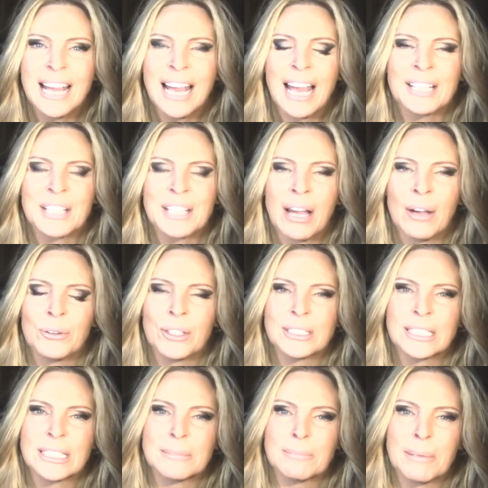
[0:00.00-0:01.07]
and how
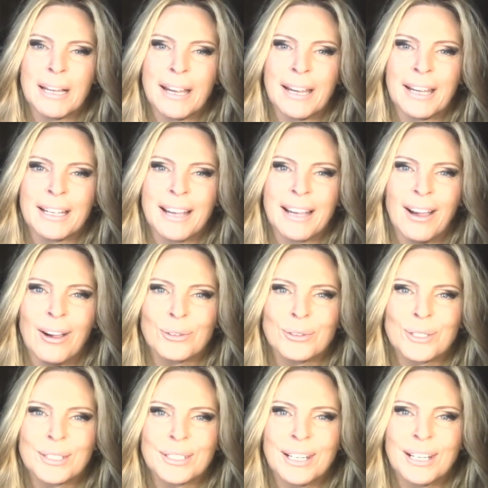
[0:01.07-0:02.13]
this is playing out